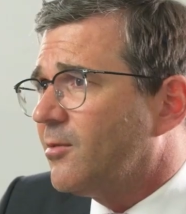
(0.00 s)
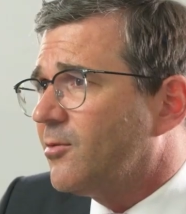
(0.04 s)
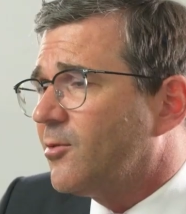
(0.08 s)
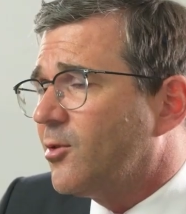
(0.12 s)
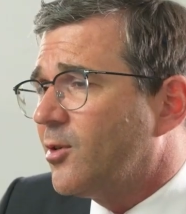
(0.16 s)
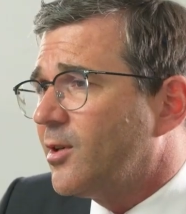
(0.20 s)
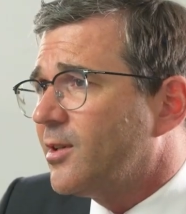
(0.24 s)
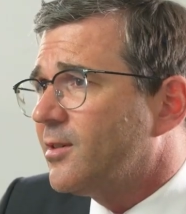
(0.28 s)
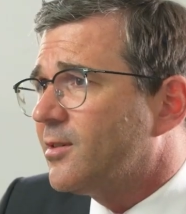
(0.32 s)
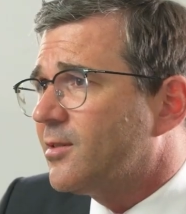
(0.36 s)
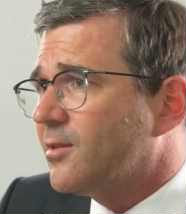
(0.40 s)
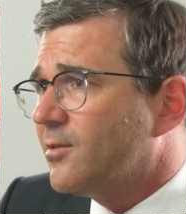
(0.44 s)

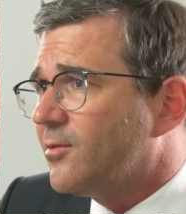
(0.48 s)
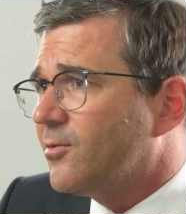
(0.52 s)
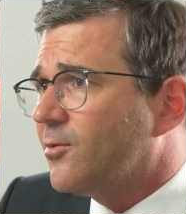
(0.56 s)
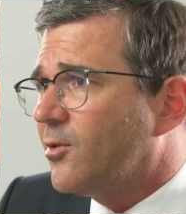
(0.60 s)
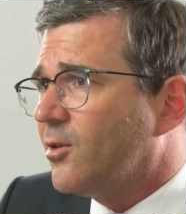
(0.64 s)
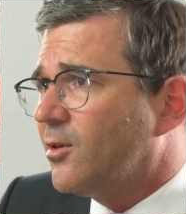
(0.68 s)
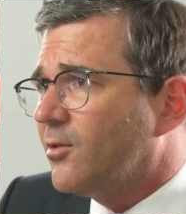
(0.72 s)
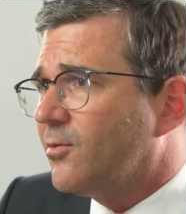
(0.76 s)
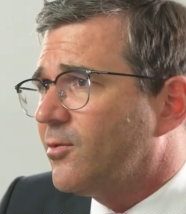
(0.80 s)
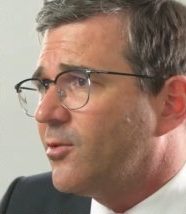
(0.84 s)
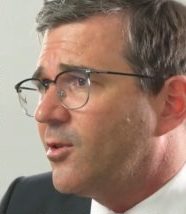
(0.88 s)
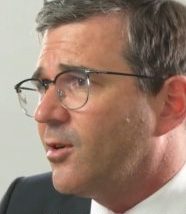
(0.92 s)
for instance,
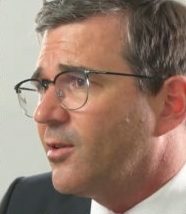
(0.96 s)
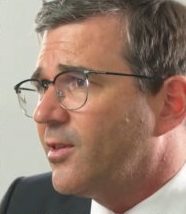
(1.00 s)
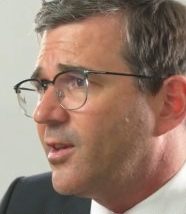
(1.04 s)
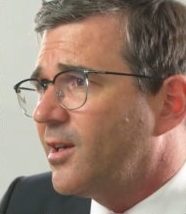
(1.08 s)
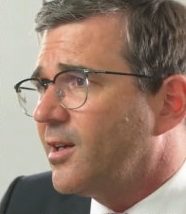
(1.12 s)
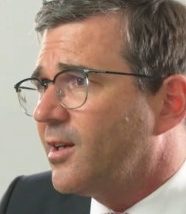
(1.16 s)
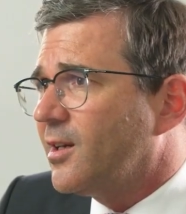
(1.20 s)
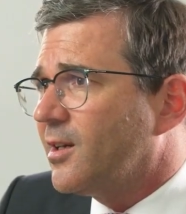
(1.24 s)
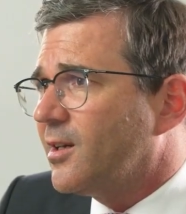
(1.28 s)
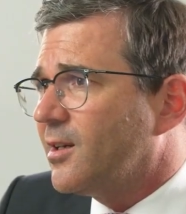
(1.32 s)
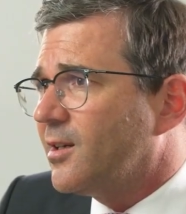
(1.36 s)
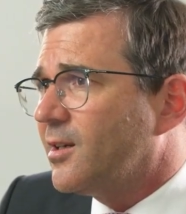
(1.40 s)
for
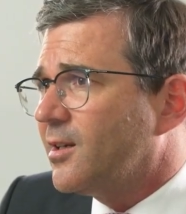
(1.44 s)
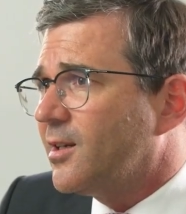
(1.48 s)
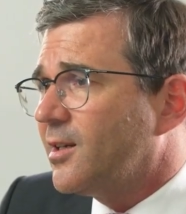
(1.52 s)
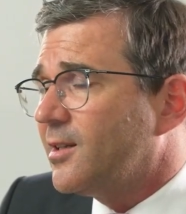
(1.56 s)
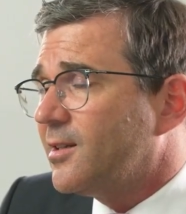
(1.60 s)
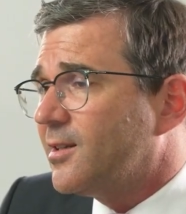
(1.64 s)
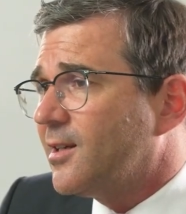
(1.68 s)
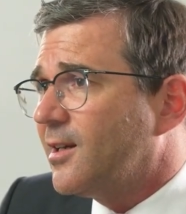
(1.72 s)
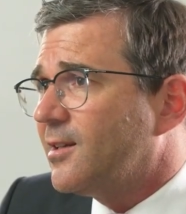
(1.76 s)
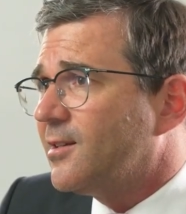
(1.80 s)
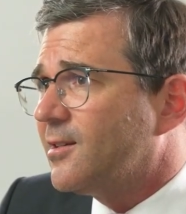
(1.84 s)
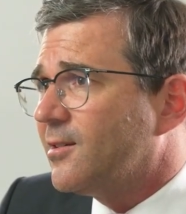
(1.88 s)
the
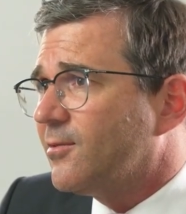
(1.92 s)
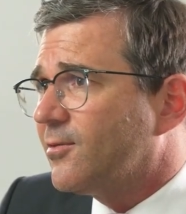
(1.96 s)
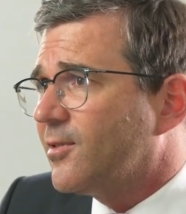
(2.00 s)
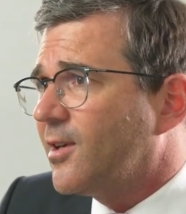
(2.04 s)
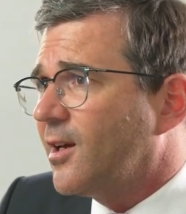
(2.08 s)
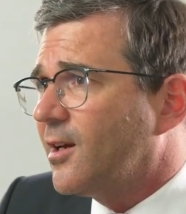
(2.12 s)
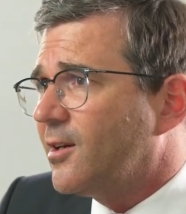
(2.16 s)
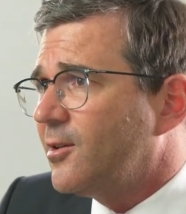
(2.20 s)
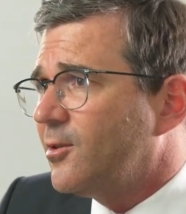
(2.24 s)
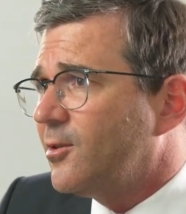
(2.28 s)
intensive care